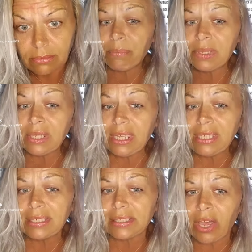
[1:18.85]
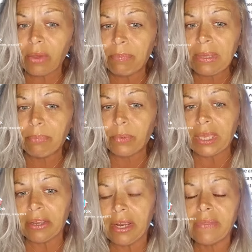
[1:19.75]
Police saw people
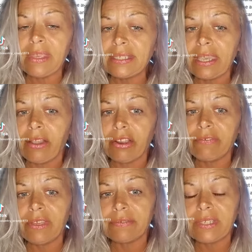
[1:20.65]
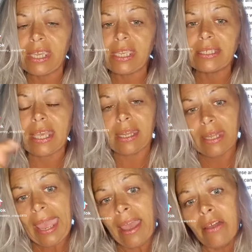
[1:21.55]
carrying these AR-15s,
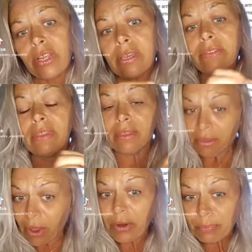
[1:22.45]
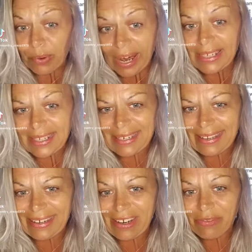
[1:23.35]
allowed our
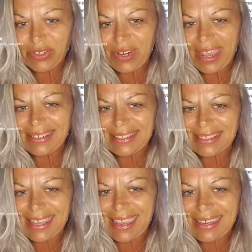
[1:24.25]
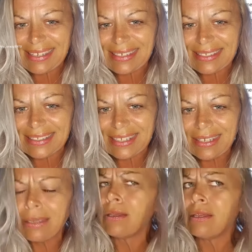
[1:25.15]
president of the United States
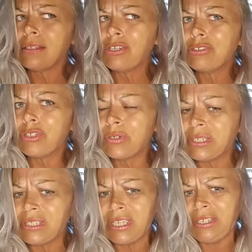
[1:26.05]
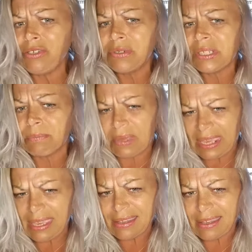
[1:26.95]
to continue to
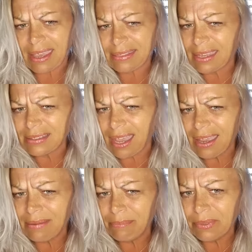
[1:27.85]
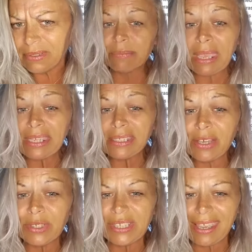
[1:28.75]
speak at that time? Makes no
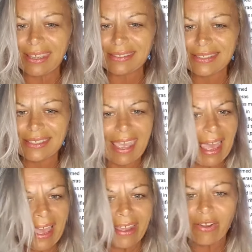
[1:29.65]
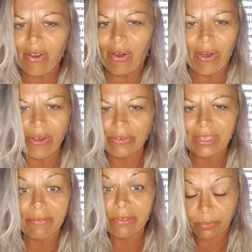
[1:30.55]
sense at all,
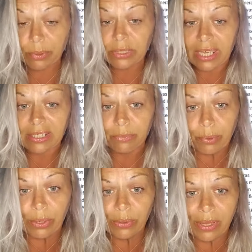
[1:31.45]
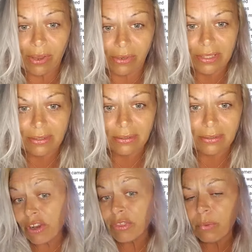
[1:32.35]
given the protection protocols.
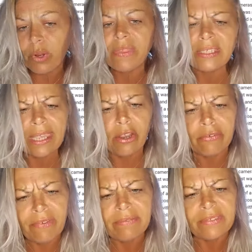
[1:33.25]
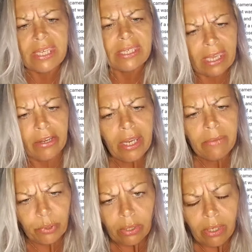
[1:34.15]
Furthermore, these AR-15 carrying
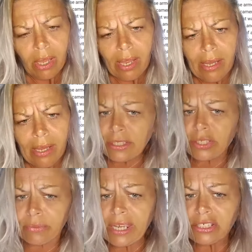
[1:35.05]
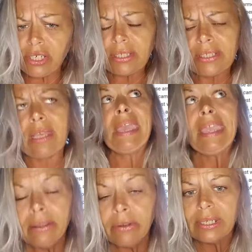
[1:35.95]
insurrectionists
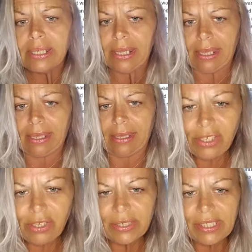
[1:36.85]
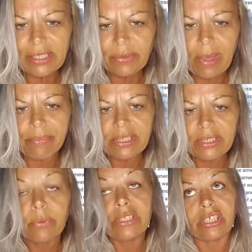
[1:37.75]
apparently use these weapons,
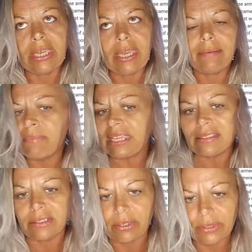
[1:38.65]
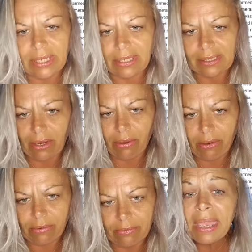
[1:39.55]
which again makes no sense at
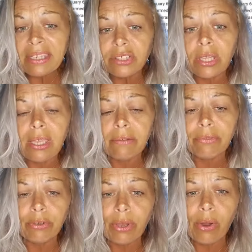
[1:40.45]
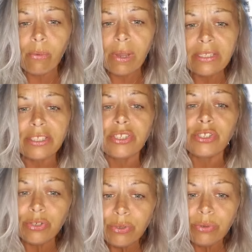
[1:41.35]
all. Especially if their goal was
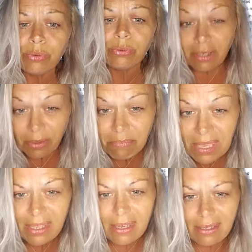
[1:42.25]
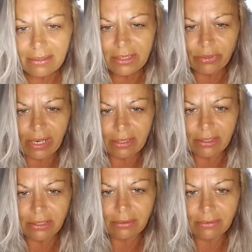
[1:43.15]
to commit insurrection.